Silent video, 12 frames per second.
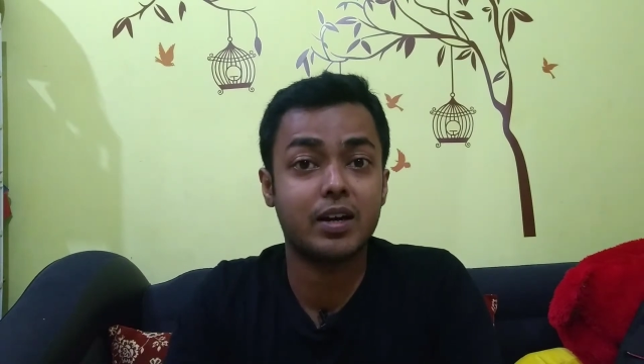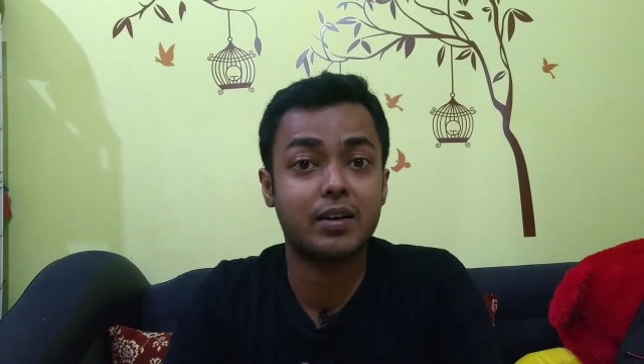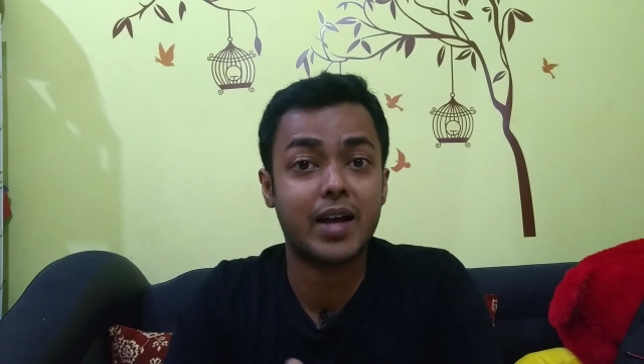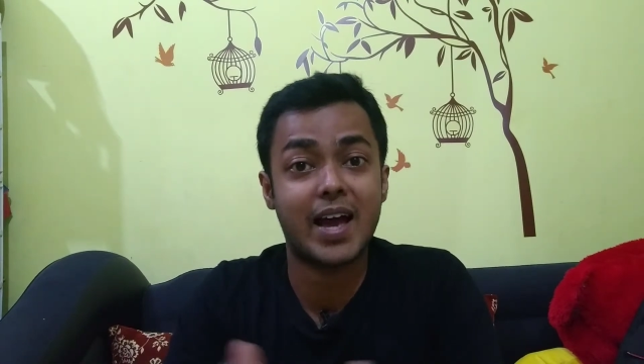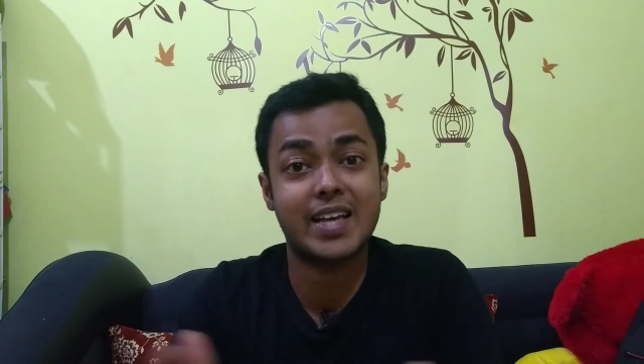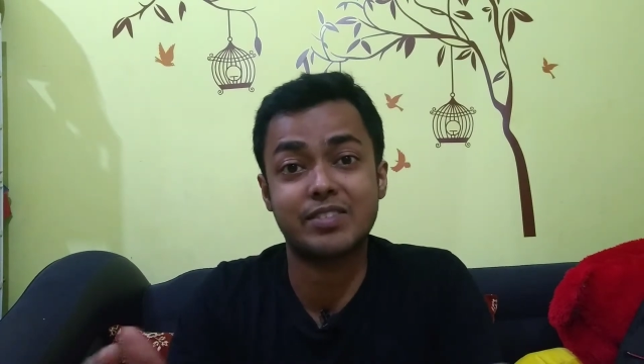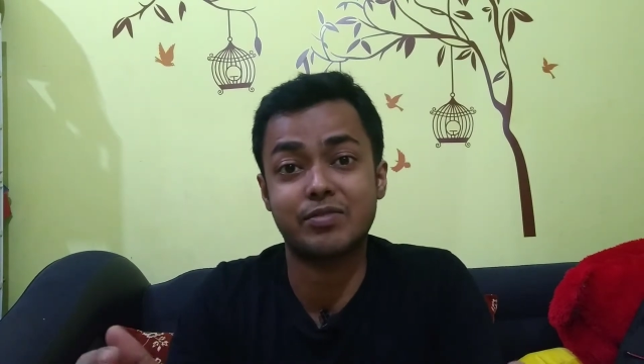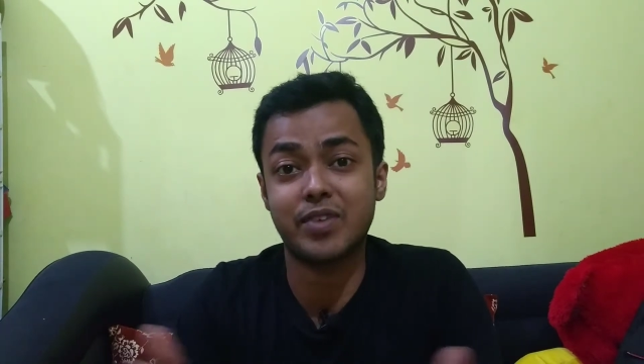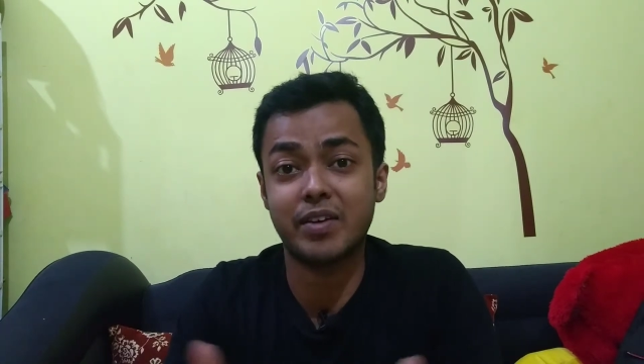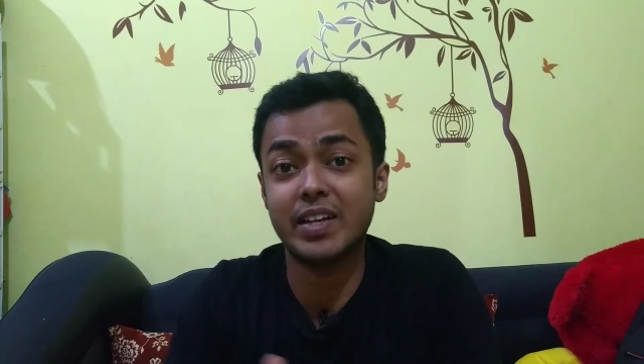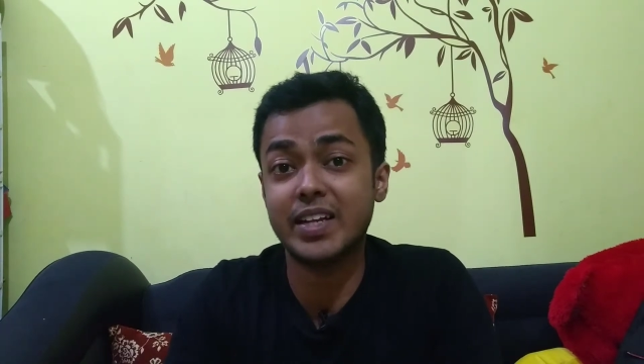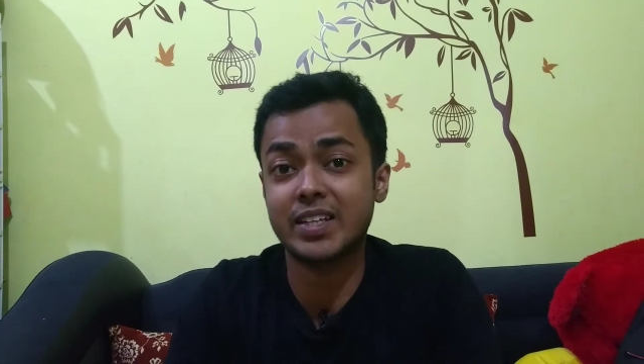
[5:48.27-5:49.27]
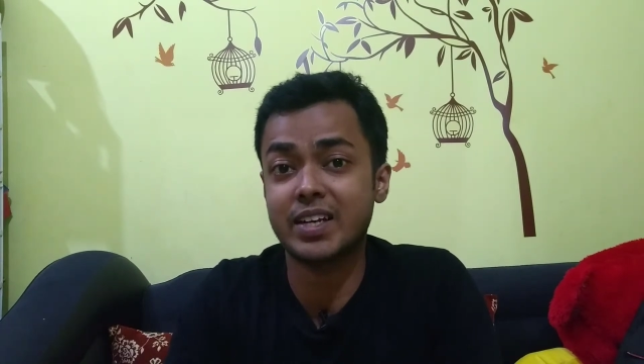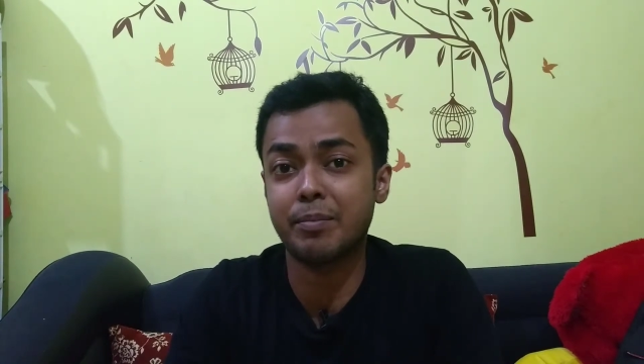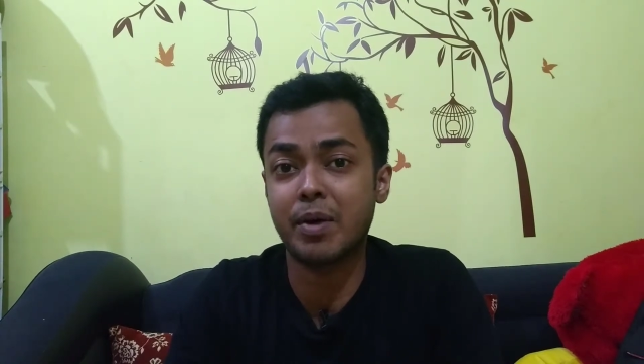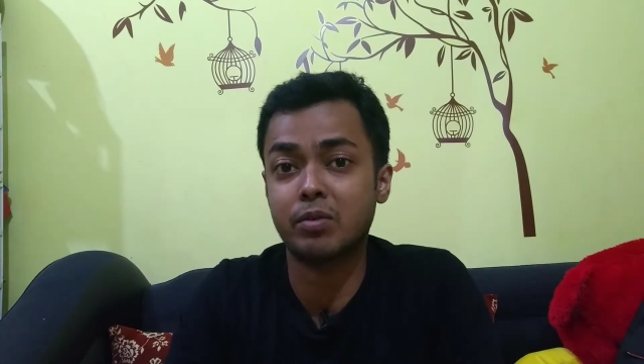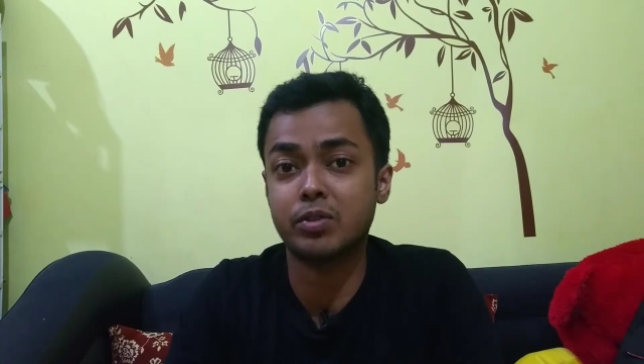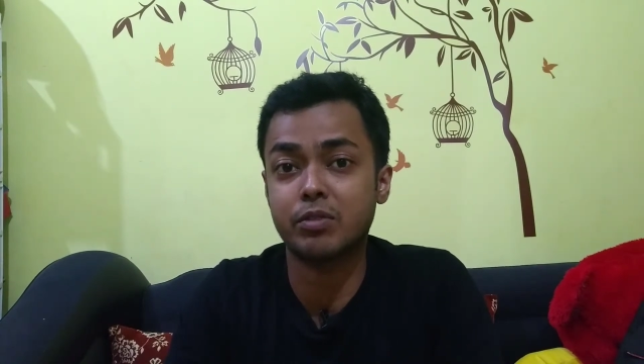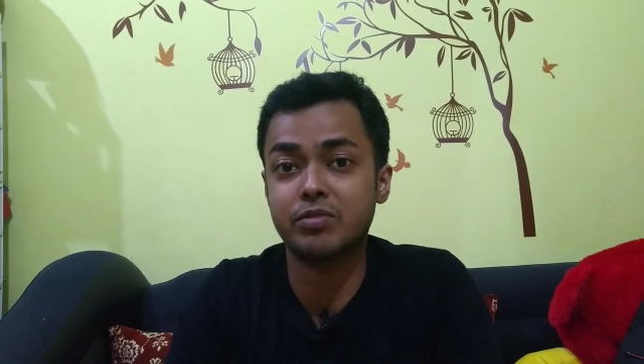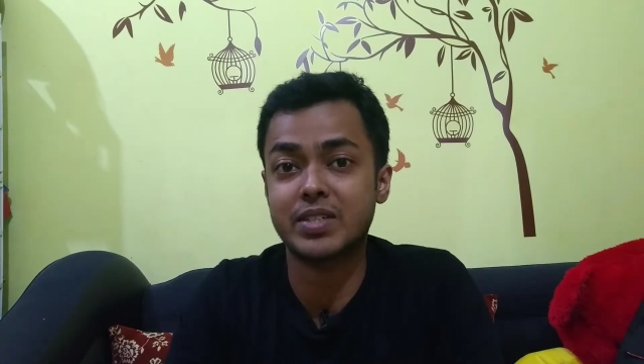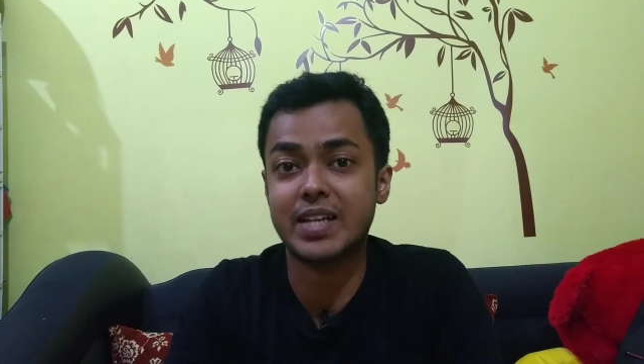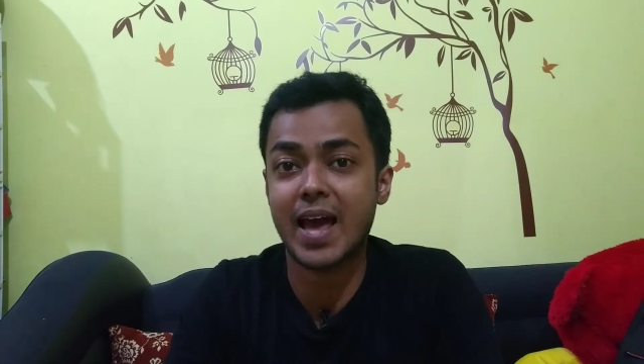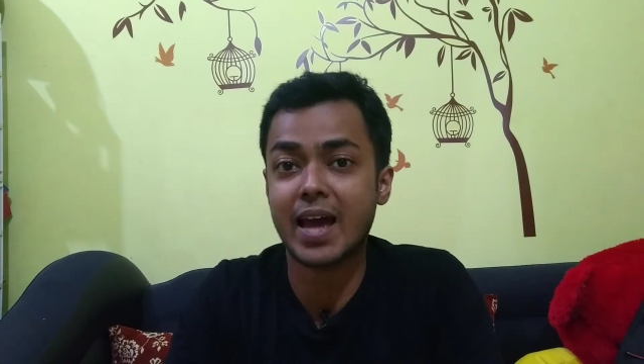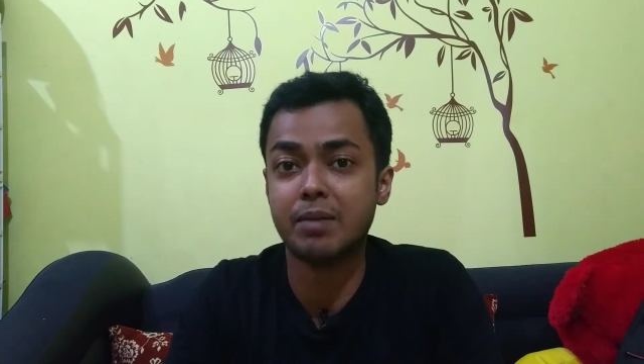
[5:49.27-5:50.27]
has very little amount of
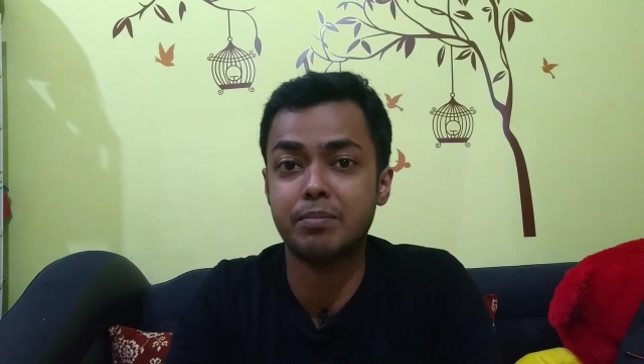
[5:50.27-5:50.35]
slack,